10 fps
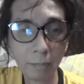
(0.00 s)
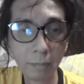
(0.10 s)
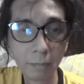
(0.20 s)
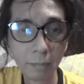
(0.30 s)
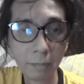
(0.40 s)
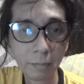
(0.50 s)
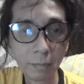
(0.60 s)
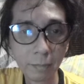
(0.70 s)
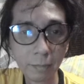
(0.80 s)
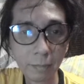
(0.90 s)

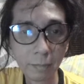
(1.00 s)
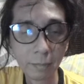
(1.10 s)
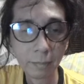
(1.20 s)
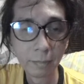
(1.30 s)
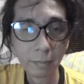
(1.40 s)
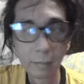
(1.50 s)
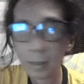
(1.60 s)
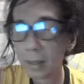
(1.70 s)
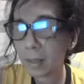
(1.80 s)
No one is speaking in this clip.